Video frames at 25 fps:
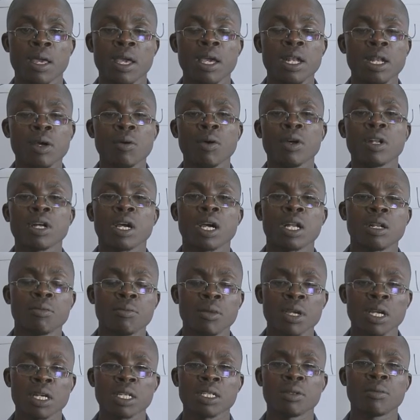Anyone can
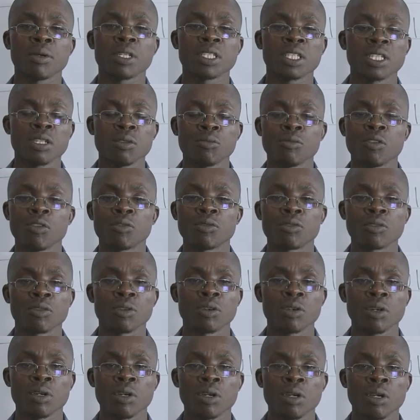make the machine move,
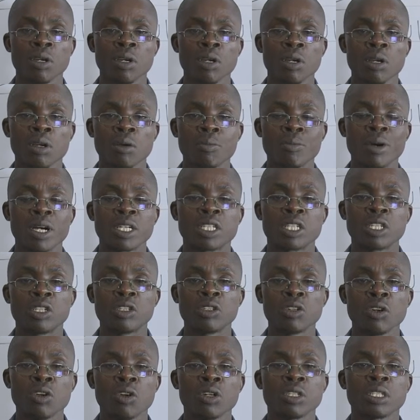but
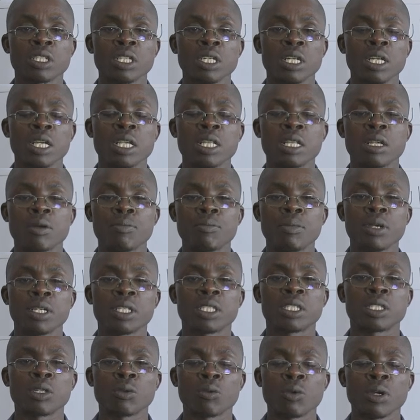not in the
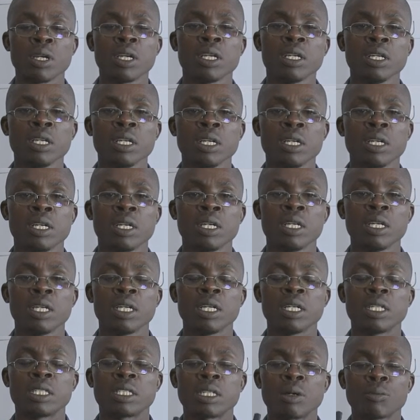best way
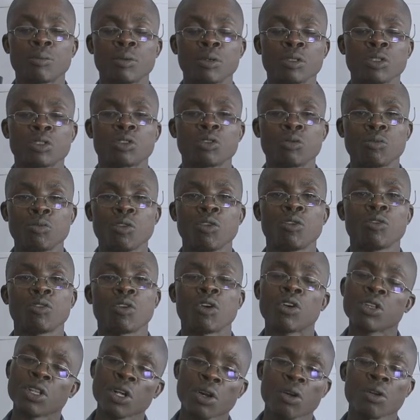it's supposed to
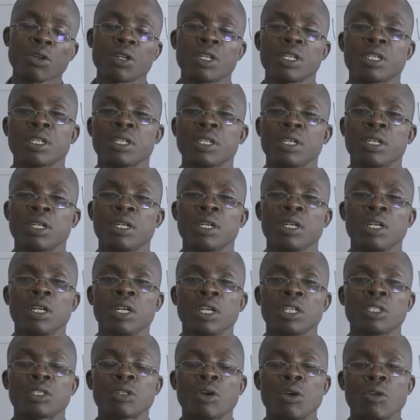move on the road.
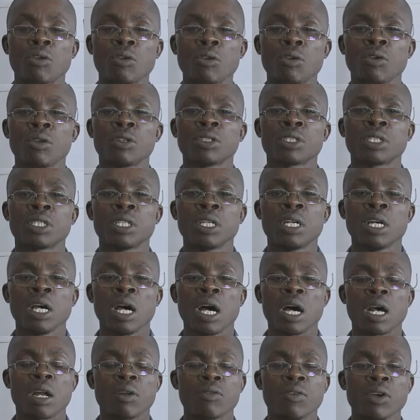So rules
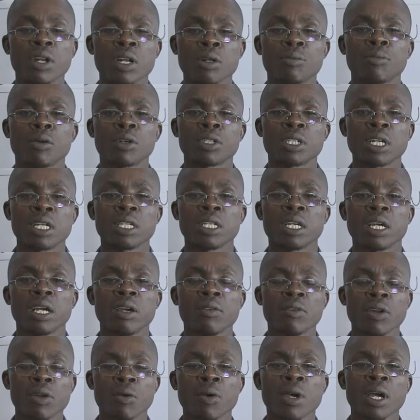are very important
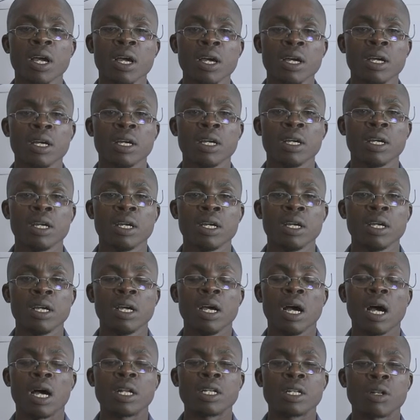everywhere,
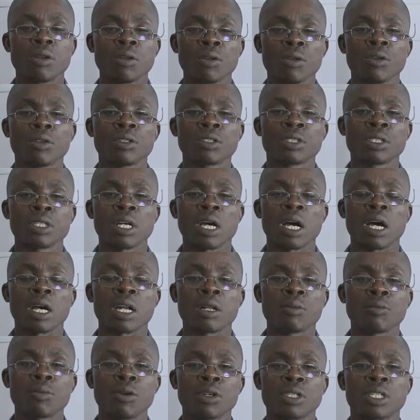and rules are
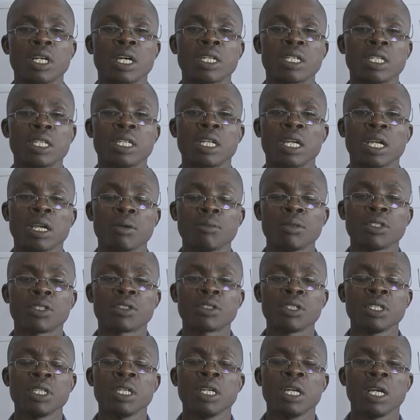important in the
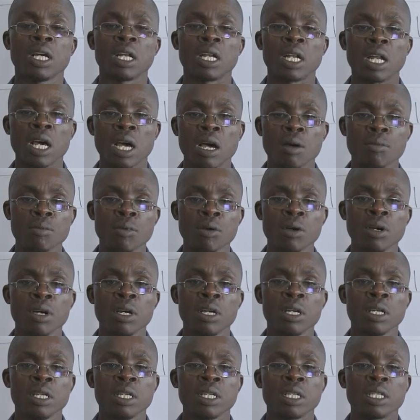chemistry lab,
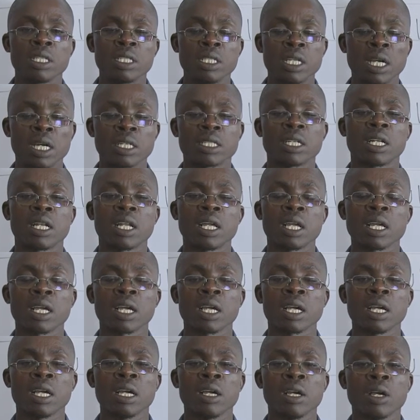just
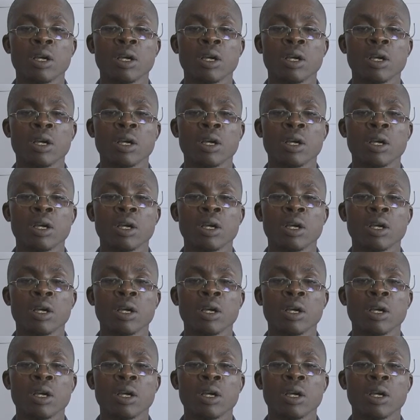like,